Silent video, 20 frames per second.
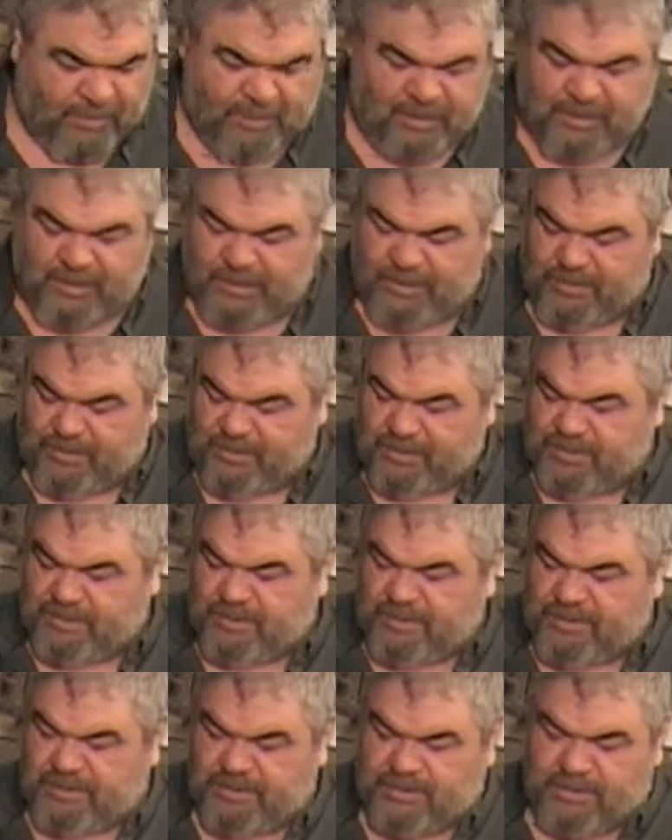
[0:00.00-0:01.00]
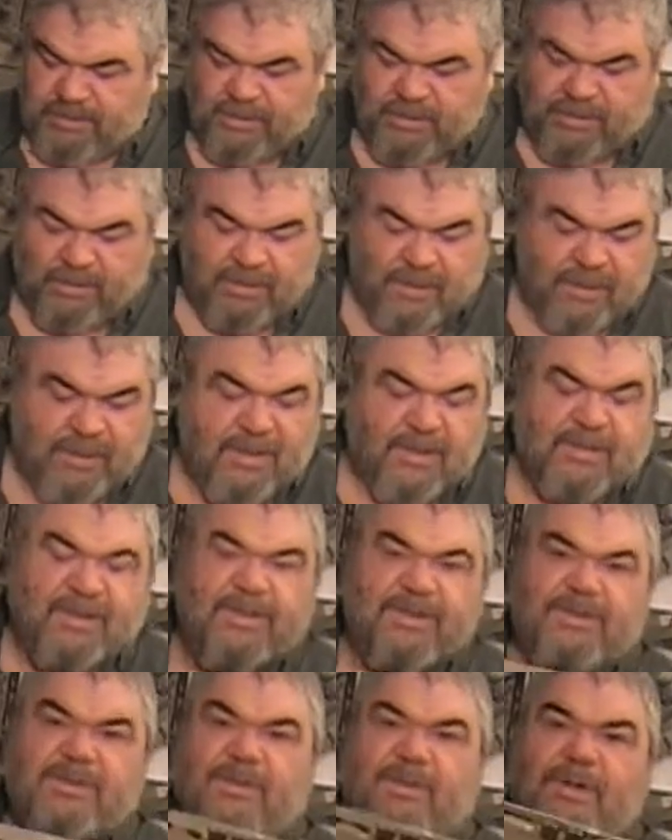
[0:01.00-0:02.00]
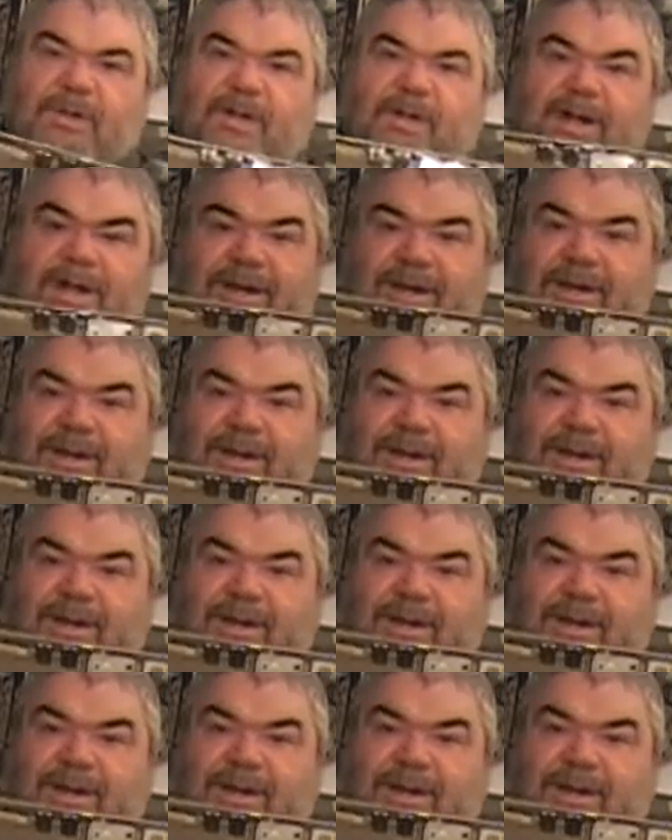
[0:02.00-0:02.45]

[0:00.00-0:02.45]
there's lots of dust in here. This one